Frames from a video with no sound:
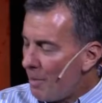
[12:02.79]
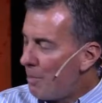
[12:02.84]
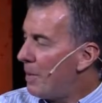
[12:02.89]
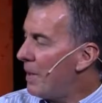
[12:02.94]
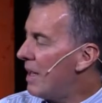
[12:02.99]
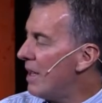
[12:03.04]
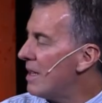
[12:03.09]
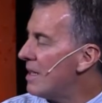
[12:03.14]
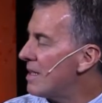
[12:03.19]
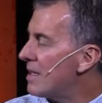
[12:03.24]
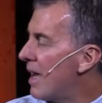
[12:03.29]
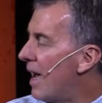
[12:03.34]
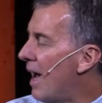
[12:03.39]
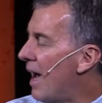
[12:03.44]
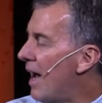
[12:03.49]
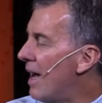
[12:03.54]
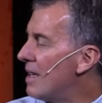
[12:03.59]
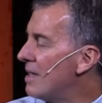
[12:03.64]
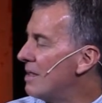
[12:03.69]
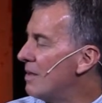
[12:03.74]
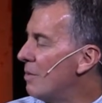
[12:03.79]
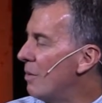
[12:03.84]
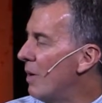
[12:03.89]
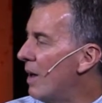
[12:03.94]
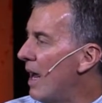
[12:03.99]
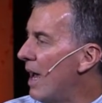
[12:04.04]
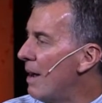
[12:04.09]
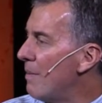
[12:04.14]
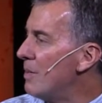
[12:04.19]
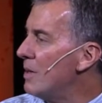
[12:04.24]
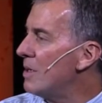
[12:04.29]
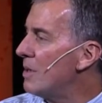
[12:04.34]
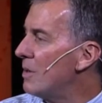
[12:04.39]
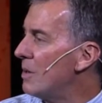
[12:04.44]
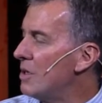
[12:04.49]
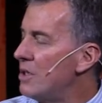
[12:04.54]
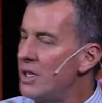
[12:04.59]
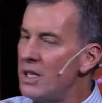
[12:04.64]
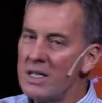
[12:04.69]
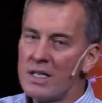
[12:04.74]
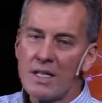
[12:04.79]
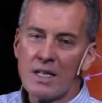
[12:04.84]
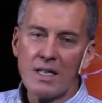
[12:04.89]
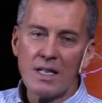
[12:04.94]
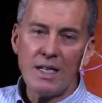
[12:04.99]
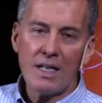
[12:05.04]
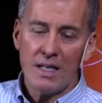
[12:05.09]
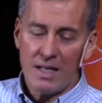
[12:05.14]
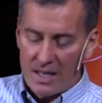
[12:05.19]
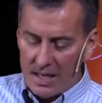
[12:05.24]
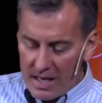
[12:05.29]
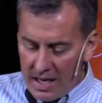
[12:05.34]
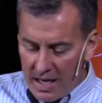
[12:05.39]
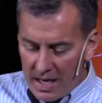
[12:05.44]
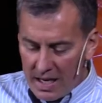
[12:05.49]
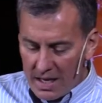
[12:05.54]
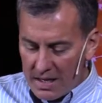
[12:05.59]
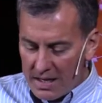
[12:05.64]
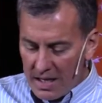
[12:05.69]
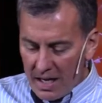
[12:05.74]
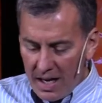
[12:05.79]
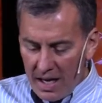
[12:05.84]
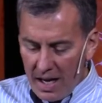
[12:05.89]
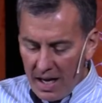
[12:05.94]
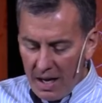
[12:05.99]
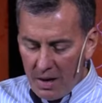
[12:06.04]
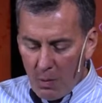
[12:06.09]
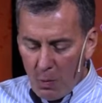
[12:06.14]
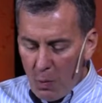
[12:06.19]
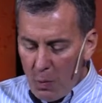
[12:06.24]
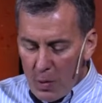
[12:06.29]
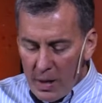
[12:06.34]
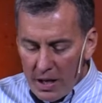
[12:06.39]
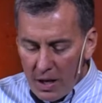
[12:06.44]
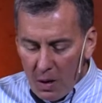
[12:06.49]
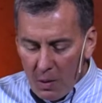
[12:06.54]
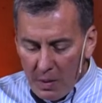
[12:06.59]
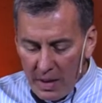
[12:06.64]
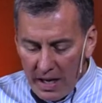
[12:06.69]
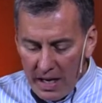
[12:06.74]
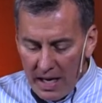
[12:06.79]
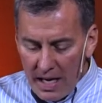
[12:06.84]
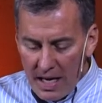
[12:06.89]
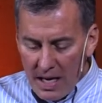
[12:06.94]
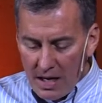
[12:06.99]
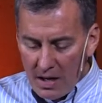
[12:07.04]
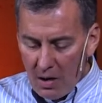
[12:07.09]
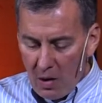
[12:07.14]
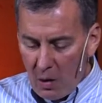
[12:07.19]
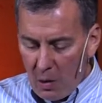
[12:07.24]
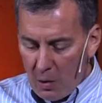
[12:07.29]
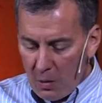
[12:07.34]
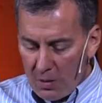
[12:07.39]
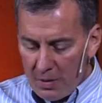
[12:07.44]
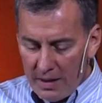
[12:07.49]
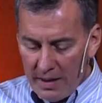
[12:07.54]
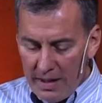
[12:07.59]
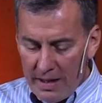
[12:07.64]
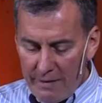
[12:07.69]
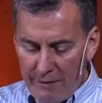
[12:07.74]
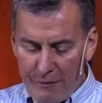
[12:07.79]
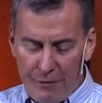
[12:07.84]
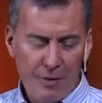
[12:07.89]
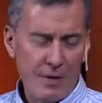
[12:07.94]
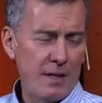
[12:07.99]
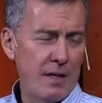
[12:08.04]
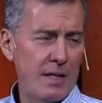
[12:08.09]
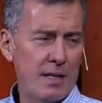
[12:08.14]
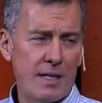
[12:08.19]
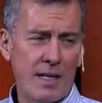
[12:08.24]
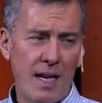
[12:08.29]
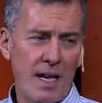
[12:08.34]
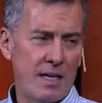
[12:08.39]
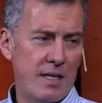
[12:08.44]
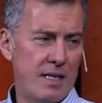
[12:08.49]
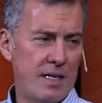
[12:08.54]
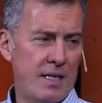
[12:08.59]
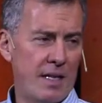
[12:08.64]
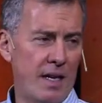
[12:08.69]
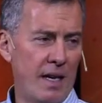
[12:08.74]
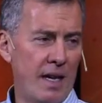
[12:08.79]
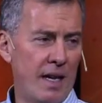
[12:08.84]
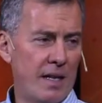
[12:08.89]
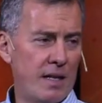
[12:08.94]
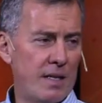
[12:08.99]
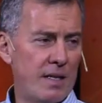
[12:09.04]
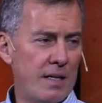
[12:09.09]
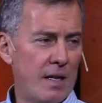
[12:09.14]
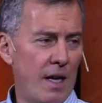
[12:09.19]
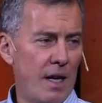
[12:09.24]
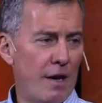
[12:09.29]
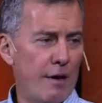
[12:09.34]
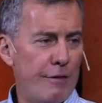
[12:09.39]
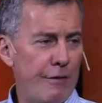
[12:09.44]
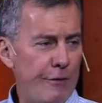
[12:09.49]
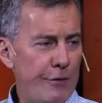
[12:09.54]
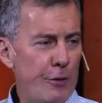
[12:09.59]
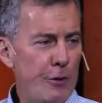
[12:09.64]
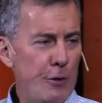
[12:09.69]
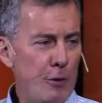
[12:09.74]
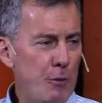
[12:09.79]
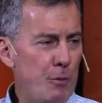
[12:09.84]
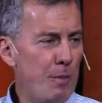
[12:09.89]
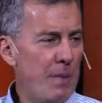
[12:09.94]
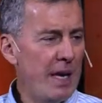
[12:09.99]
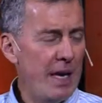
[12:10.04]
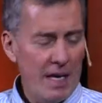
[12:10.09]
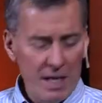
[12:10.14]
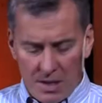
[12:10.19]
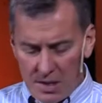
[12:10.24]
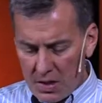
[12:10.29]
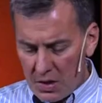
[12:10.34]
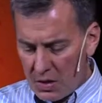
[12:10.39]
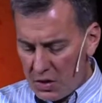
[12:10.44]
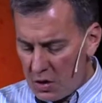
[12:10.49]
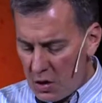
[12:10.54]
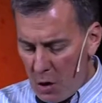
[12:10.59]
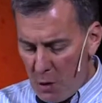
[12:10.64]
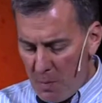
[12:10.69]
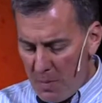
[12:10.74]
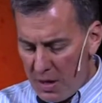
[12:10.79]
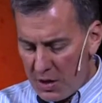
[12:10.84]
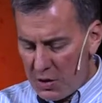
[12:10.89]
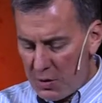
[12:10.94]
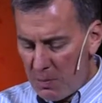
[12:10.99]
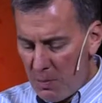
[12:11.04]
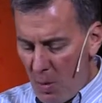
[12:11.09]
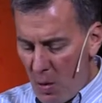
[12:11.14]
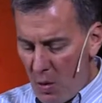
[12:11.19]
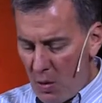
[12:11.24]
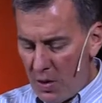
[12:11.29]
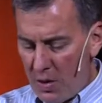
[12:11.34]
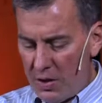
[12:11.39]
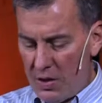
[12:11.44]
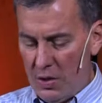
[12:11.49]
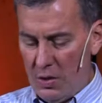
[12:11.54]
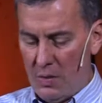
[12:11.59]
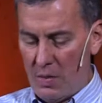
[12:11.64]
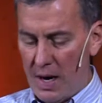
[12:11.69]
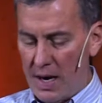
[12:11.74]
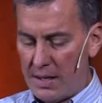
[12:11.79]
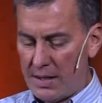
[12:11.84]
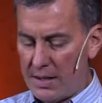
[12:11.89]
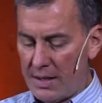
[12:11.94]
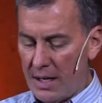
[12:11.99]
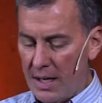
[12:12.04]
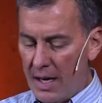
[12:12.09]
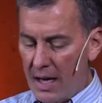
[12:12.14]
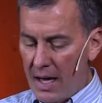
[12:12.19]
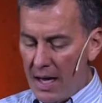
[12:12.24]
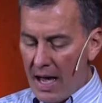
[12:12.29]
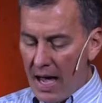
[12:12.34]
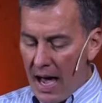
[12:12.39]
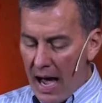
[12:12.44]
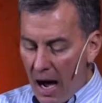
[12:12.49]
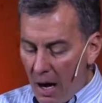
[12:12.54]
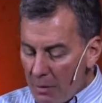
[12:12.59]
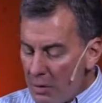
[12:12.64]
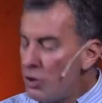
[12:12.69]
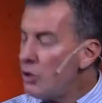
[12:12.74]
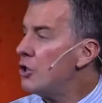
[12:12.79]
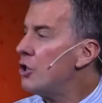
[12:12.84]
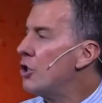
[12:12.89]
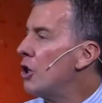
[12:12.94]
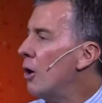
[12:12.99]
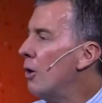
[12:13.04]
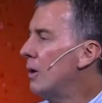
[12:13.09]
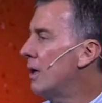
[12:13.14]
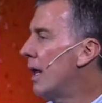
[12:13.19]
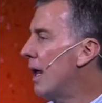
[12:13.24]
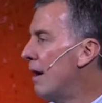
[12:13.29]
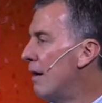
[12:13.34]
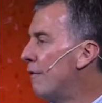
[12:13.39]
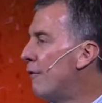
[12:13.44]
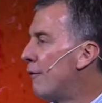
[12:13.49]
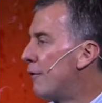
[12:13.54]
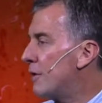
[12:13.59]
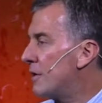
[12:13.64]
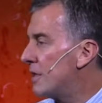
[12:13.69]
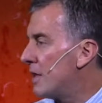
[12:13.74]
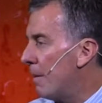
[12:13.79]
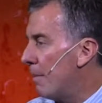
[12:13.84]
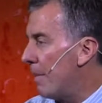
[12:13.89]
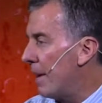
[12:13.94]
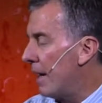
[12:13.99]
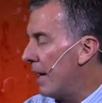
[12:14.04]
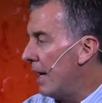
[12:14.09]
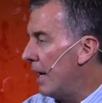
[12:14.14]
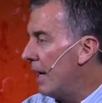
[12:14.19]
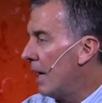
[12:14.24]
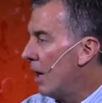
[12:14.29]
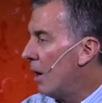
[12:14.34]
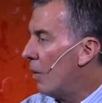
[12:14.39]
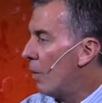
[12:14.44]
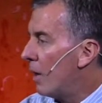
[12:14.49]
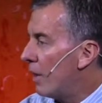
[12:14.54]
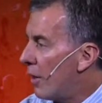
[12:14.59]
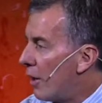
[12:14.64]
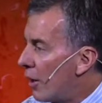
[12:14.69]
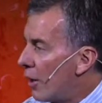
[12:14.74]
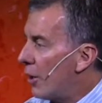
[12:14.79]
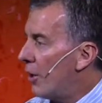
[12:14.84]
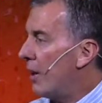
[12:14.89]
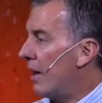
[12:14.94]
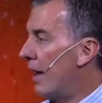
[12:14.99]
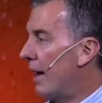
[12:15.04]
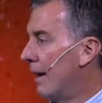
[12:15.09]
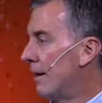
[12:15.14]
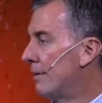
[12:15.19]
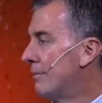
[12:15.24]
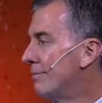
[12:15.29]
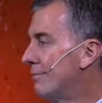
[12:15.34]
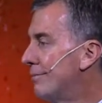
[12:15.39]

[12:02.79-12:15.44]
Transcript: Because as what happens with Jesus and Zacchaeus, we don't eat only for sustenance. Food means so much more to us. How do you show love for somebody when they're hurting?